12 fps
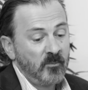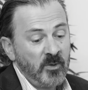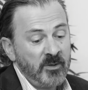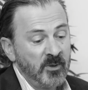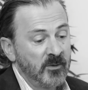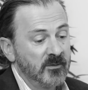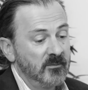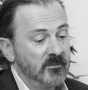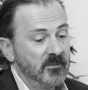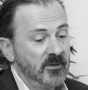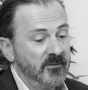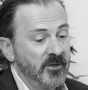We built
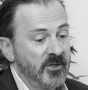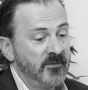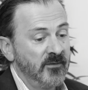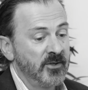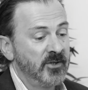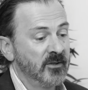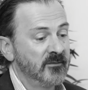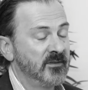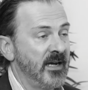the first version of